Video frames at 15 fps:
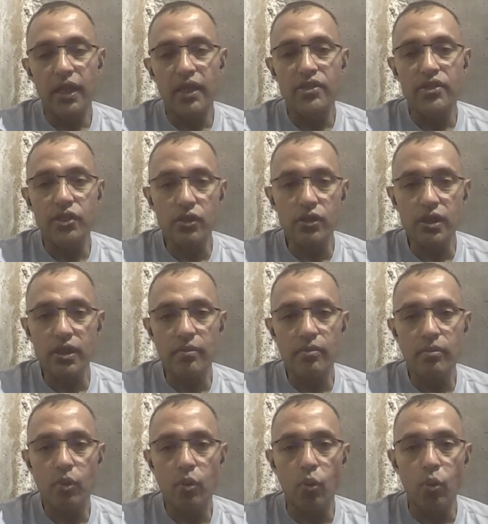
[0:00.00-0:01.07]
it took
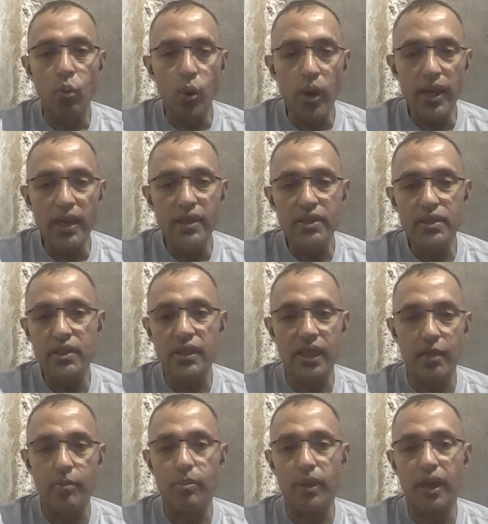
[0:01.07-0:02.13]
them weeks to
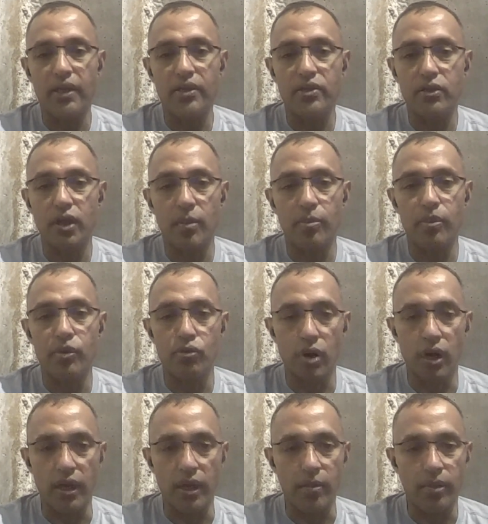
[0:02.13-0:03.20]
get back to up and
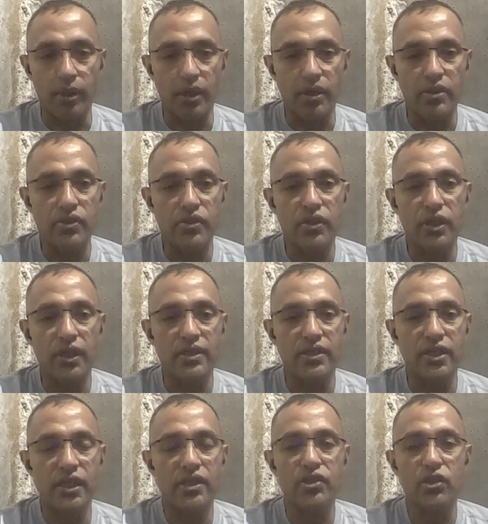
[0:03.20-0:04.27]
running because it
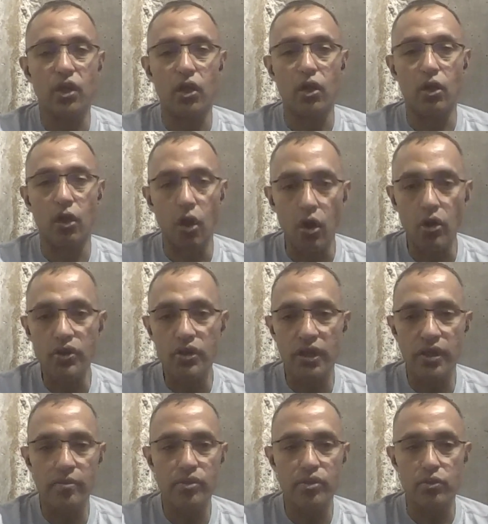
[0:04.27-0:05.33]
takes a long
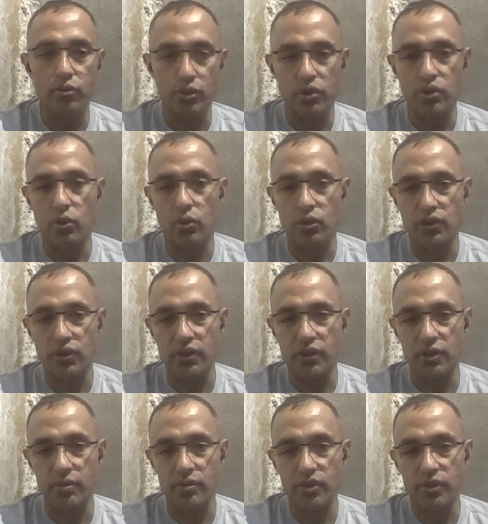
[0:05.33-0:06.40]
time to restore systems.
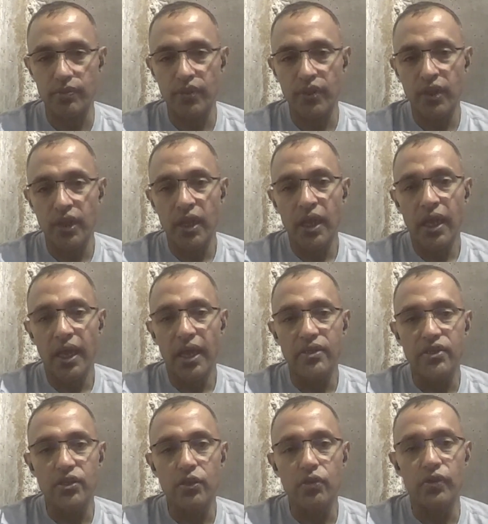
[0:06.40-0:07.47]
And
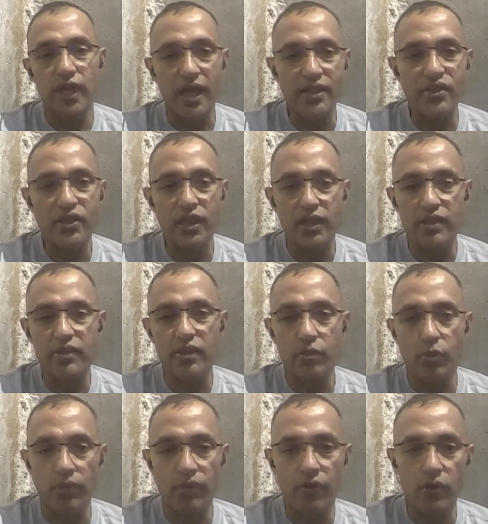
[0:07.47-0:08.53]
so that's another thing
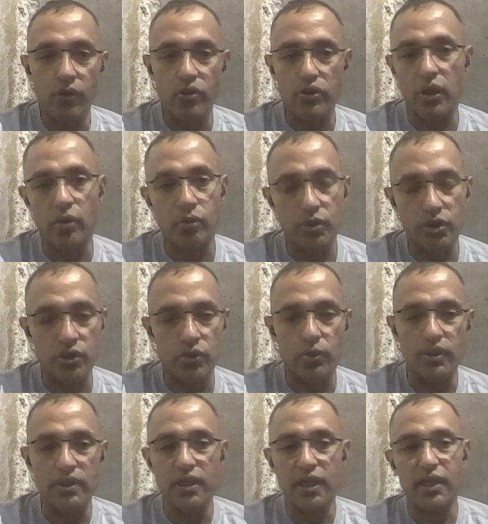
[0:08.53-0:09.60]
we focused on, which is
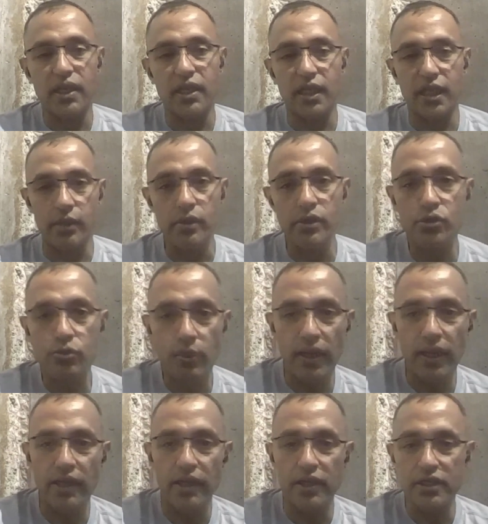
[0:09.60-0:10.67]
we said there is
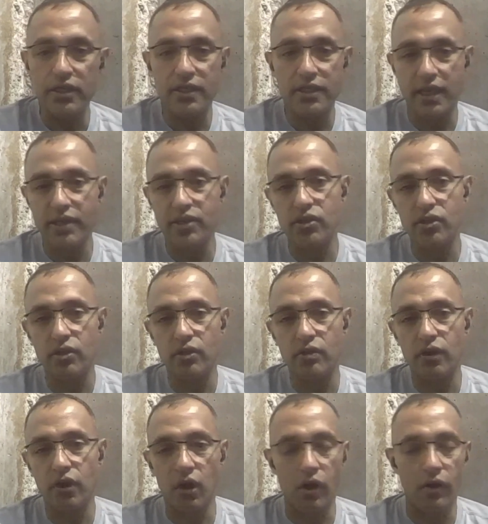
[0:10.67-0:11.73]
really an intersection
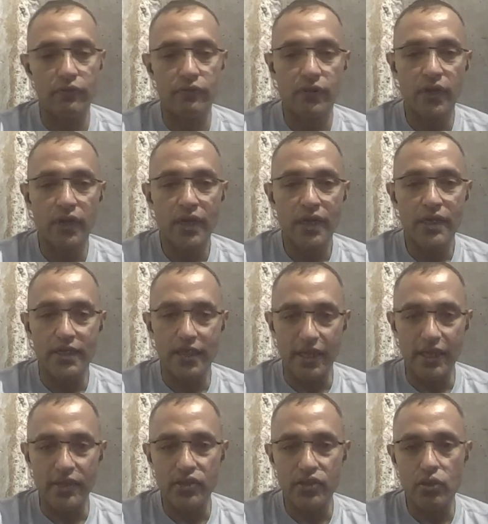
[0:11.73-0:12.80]
of
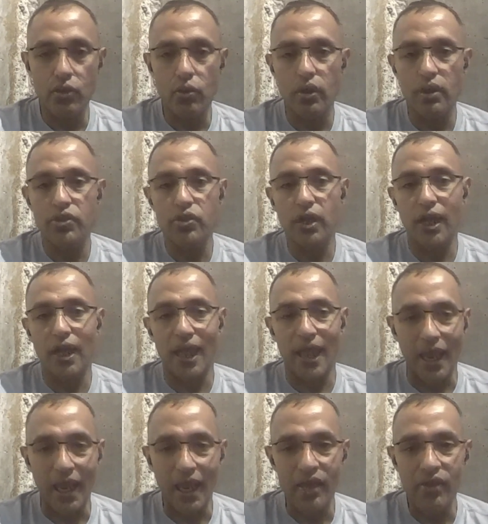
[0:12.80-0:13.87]
data storage
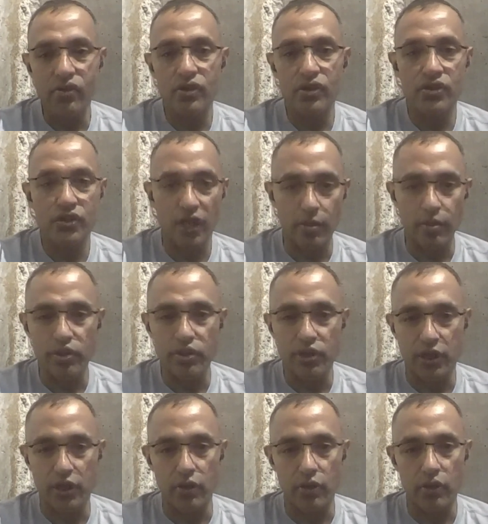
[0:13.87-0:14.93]
and
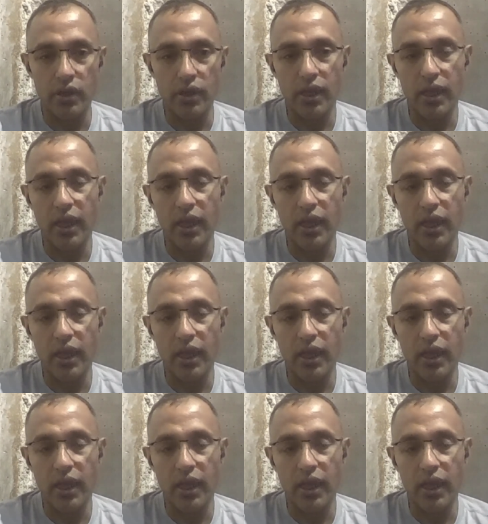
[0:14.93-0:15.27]
cybersecurity.